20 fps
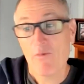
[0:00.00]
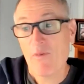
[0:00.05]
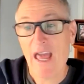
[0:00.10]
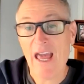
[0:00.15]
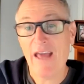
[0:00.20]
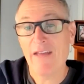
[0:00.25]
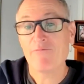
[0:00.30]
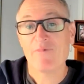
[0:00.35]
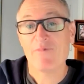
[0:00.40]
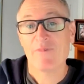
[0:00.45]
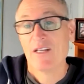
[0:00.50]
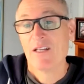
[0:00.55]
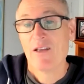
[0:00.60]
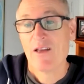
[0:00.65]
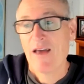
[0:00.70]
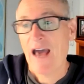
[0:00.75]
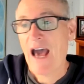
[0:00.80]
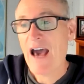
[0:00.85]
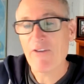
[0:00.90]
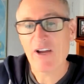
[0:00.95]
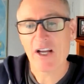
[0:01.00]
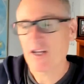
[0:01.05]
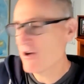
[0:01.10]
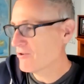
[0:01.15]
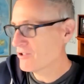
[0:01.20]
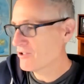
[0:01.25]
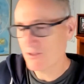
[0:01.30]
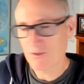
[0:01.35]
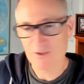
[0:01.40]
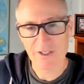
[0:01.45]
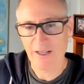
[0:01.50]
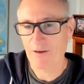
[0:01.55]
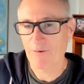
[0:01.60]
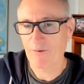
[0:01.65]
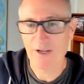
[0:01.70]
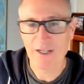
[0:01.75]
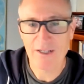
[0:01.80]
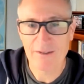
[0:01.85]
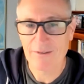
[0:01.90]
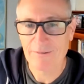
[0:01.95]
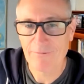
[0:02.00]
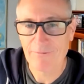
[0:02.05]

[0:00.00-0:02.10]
And having coaches like, why